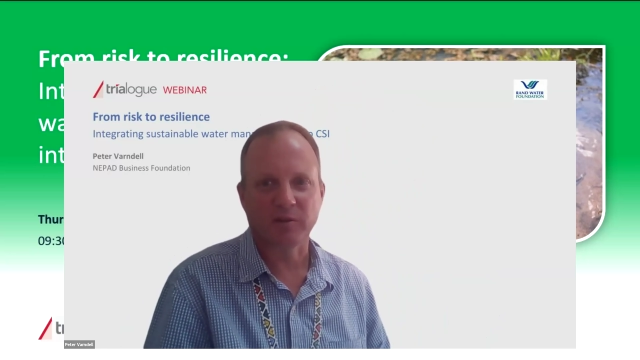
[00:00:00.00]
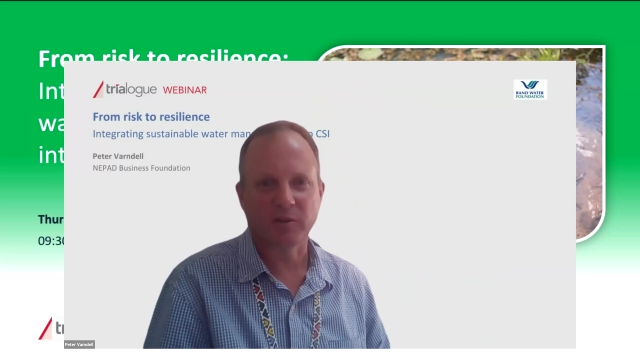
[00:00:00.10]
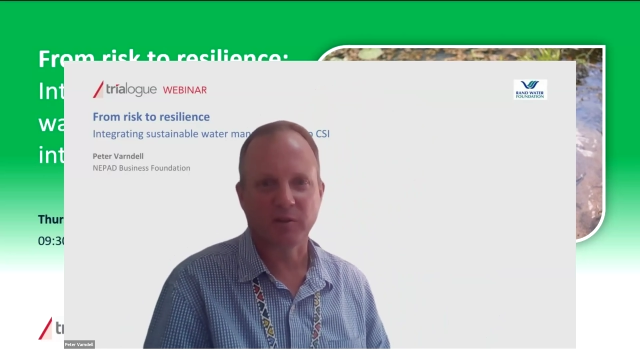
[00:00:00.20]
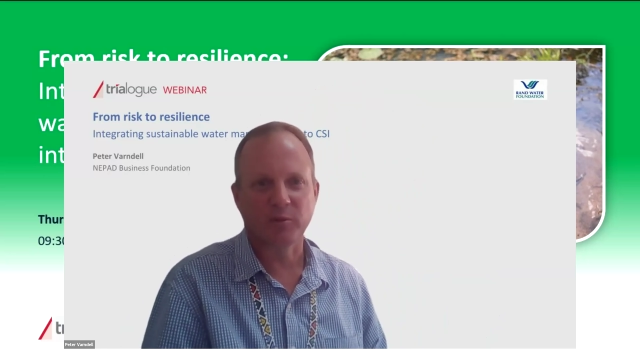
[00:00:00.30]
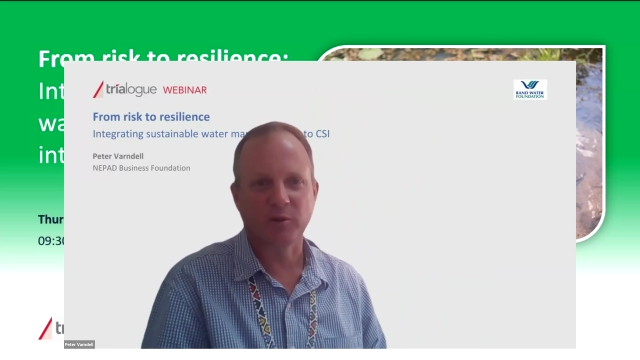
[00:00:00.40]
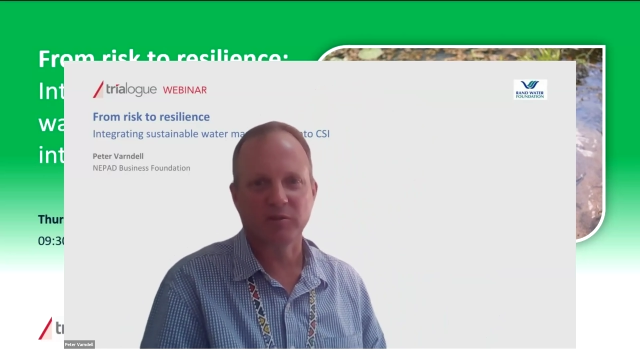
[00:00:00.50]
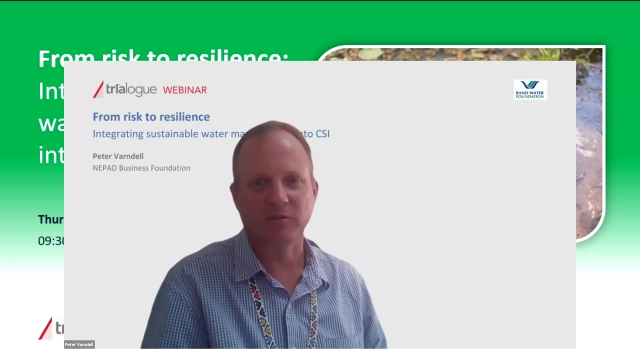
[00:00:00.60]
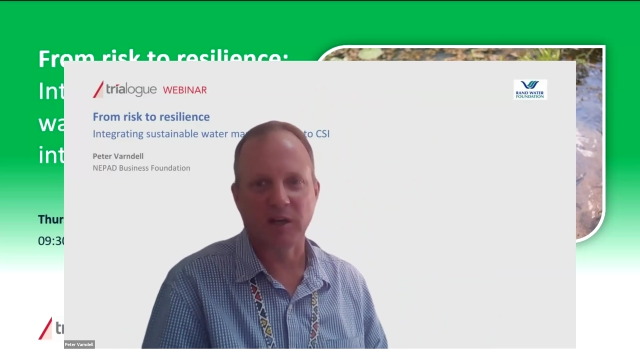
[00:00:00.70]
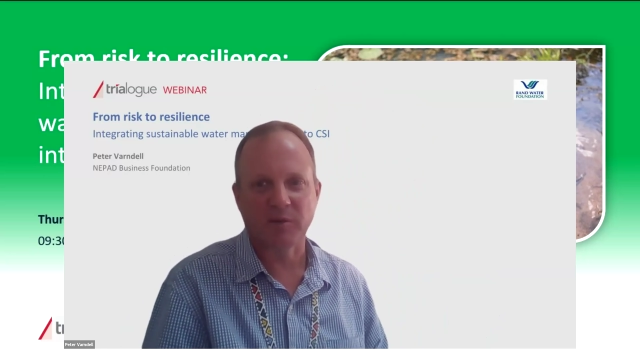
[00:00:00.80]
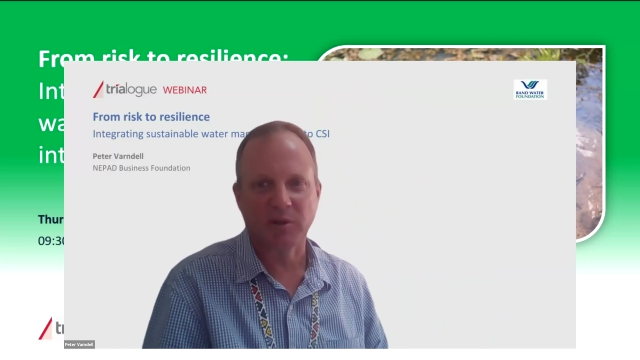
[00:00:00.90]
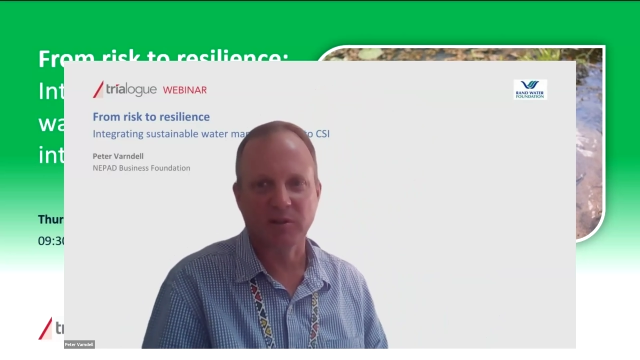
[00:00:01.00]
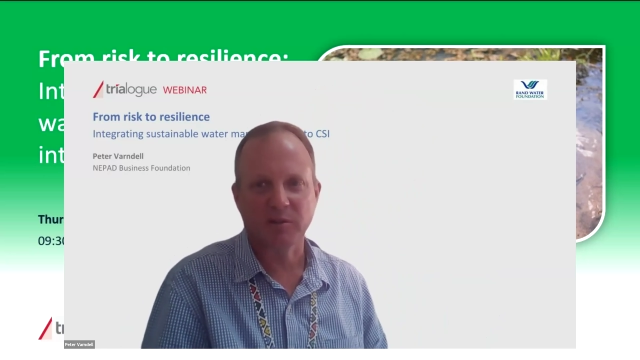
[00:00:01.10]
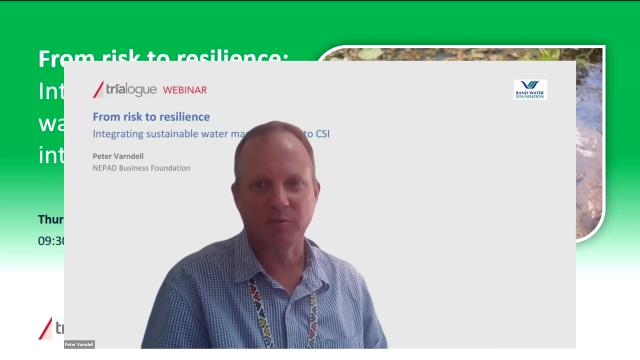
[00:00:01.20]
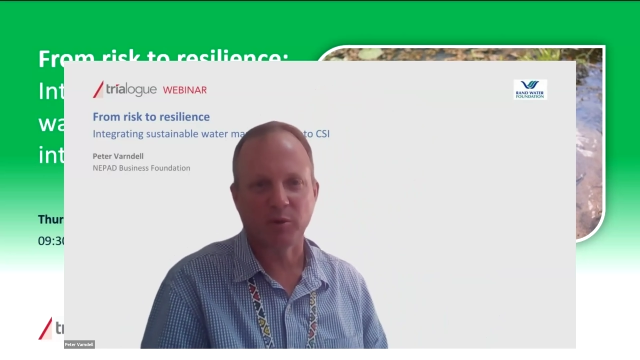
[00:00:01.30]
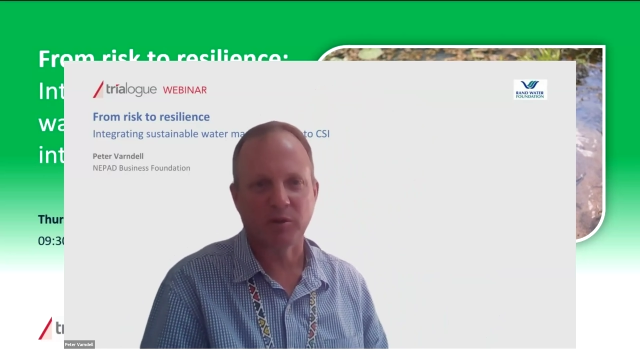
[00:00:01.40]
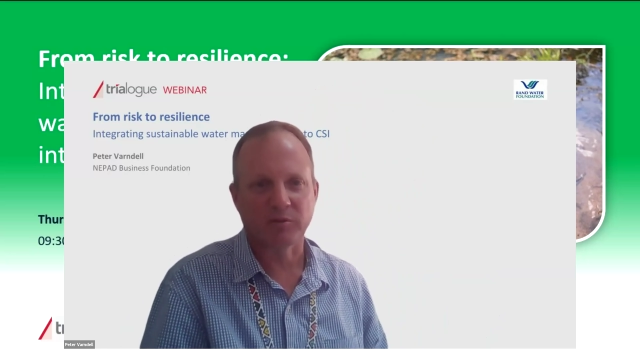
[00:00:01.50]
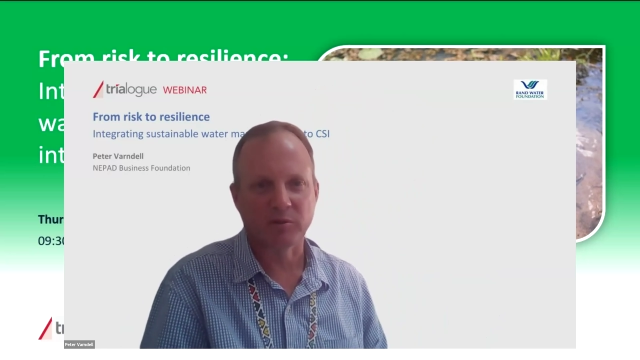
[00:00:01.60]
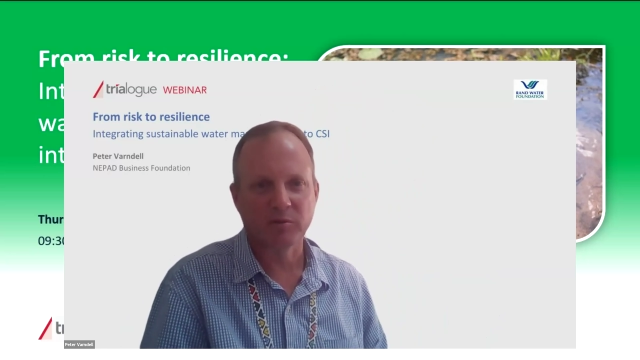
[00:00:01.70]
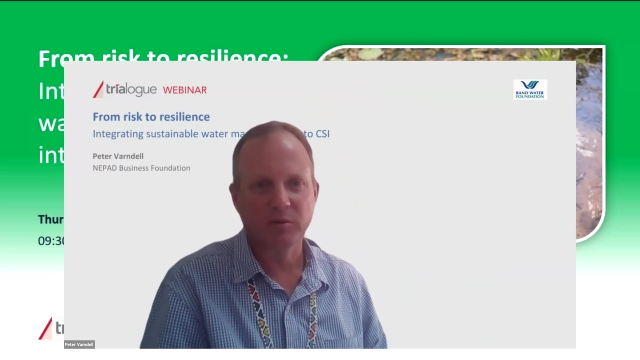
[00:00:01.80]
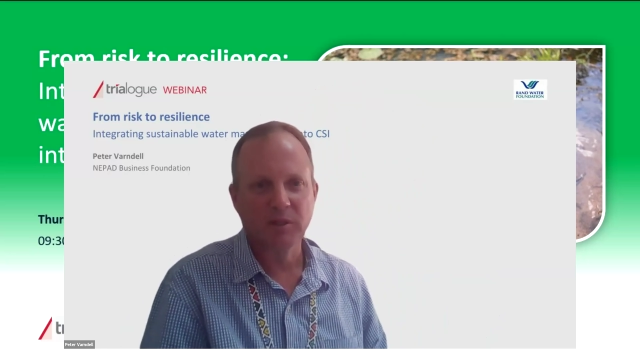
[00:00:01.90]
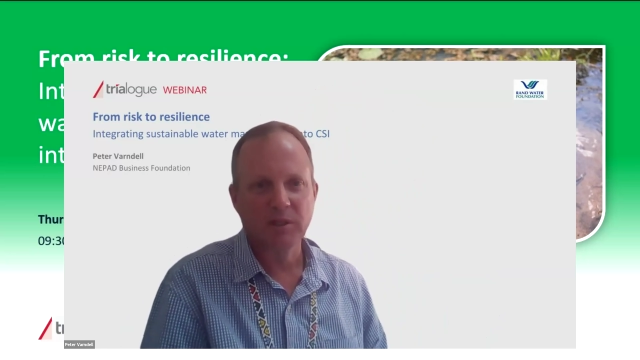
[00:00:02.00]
commercial viability point of view.